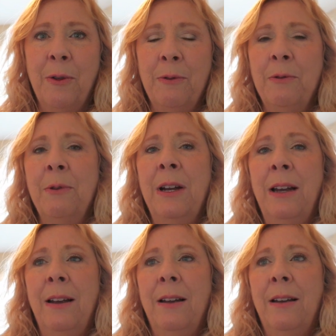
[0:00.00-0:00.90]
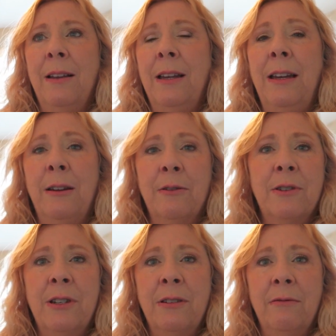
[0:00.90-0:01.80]
through the
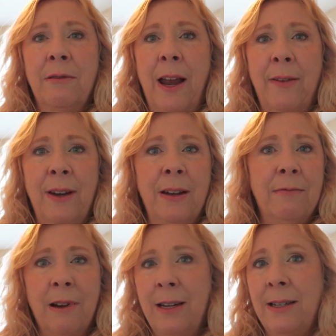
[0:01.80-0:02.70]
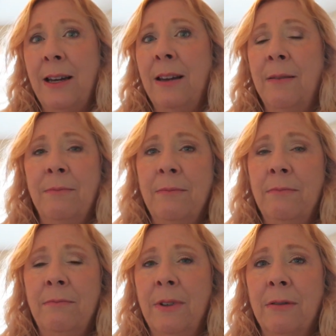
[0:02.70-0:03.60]
years having and raising
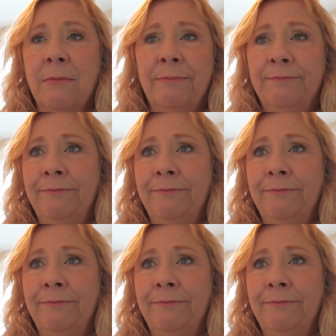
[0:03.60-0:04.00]
and, you know,